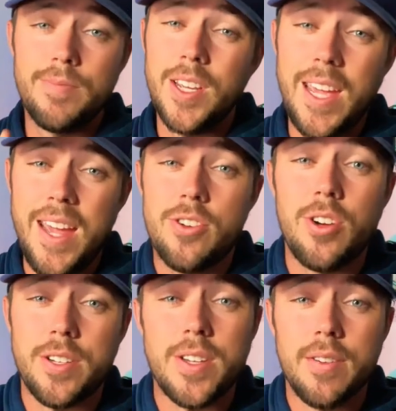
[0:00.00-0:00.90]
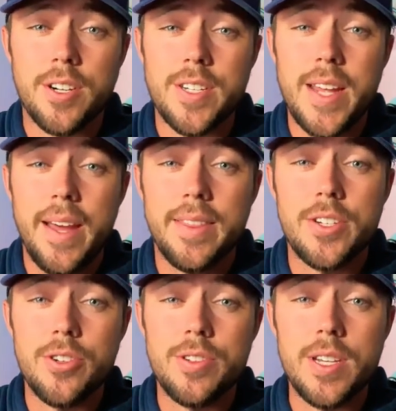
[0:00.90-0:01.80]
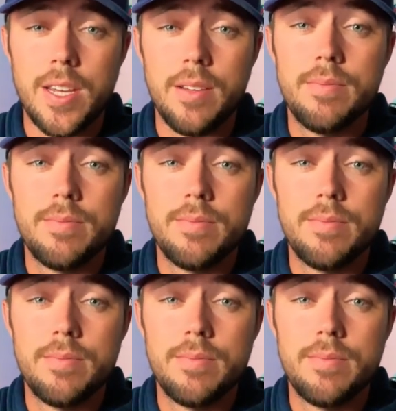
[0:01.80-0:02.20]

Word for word: You can't trust every stat that you see.